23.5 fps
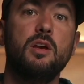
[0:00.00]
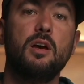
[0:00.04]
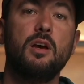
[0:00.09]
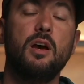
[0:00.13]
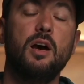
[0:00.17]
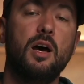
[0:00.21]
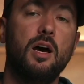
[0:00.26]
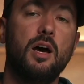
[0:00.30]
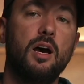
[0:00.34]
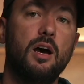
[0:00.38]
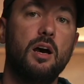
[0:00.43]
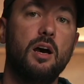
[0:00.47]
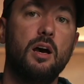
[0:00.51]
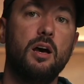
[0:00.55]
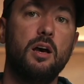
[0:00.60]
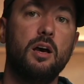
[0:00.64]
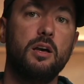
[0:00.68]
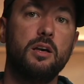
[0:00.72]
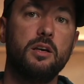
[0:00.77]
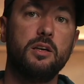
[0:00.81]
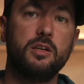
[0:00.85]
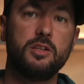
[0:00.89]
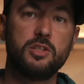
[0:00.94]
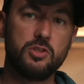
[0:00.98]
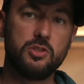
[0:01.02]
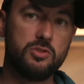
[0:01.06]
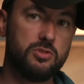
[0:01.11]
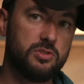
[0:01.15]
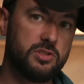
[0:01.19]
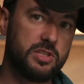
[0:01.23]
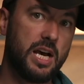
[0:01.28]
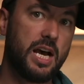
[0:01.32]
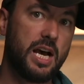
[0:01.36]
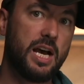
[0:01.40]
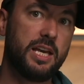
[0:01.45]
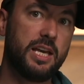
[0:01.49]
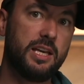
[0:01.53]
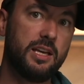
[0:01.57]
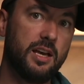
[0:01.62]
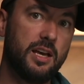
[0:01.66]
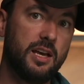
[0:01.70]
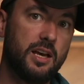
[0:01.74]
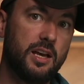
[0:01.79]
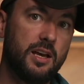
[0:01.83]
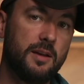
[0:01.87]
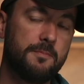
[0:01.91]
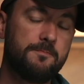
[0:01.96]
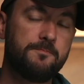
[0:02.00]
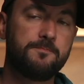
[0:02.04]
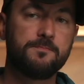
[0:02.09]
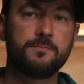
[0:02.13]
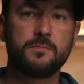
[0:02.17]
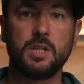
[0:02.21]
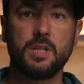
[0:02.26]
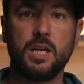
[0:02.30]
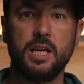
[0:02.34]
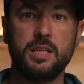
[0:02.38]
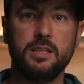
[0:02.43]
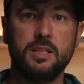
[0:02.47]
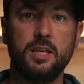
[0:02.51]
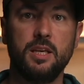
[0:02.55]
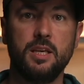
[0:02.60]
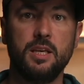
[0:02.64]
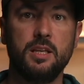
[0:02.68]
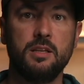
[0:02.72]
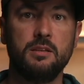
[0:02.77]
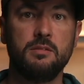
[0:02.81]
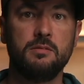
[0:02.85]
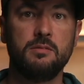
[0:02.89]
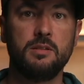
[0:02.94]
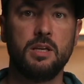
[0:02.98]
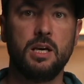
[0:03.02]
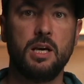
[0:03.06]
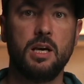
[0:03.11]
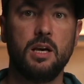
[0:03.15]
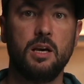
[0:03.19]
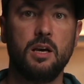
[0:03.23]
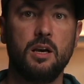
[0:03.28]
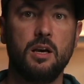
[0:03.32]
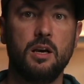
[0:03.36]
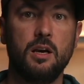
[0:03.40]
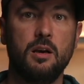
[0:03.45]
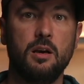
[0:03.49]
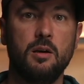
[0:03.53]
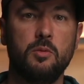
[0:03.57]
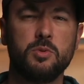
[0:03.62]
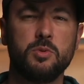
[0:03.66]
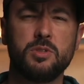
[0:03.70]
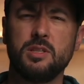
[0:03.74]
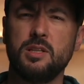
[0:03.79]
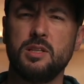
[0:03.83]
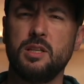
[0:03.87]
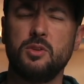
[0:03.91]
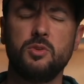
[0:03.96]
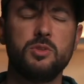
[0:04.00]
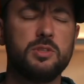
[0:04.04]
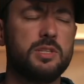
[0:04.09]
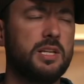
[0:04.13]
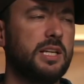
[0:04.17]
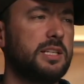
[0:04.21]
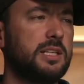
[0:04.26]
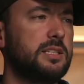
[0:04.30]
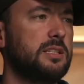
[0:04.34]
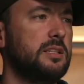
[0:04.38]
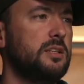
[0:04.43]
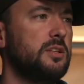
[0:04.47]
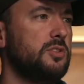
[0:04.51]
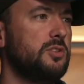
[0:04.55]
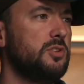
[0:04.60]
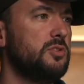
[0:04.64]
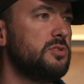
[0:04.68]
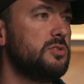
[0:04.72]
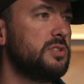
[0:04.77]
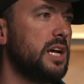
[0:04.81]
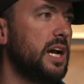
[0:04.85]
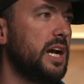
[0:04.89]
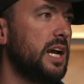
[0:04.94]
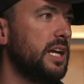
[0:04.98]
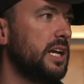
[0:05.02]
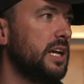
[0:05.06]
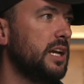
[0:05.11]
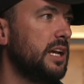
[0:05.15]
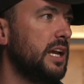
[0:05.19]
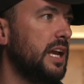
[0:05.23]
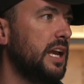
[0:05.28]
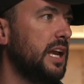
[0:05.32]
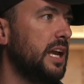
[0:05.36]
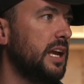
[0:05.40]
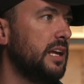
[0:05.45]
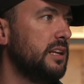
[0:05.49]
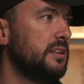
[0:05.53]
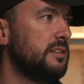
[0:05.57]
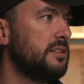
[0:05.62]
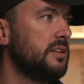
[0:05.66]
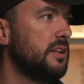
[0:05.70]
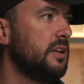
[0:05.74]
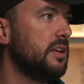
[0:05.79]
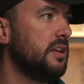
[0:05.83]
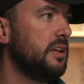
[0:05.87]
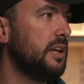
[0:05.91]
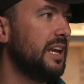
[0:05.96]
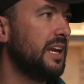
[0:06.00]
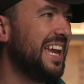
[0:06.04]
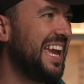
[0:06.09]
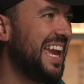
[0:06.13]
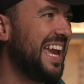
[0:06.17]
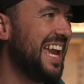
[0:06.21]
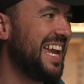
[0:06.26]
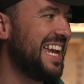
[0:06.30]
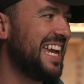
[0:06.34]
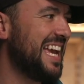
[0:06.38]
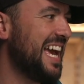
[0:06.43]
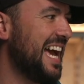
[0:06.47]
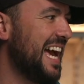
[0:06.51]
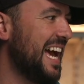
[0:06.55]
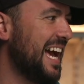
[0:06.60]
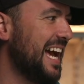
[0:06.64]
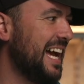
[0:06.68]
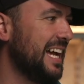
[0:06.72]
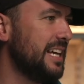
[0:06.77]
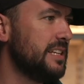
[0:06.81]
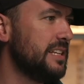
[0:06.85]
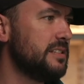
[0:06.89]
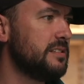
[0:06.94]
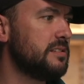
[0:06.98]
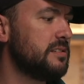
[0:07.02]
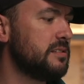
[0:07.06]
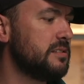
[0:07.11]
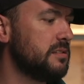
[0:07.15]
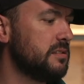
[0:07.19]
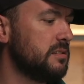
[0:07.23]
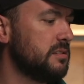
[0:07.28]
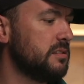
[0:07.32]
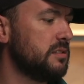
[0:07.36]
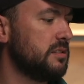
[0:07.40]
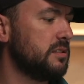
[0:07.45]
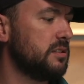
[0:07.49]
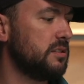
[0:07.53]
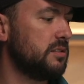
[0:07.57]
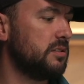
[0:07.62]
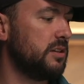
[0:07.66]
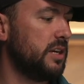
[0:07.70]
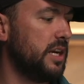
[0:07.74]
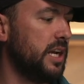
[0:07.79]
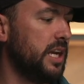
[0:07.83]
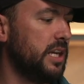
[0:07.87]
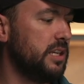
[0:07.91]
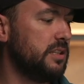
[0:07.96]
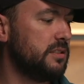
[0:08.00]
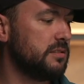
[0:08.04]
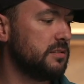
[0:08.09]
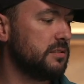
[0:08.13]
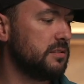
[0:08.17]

Uzziah, and then who was the next? Uzziah and Ahaz, right?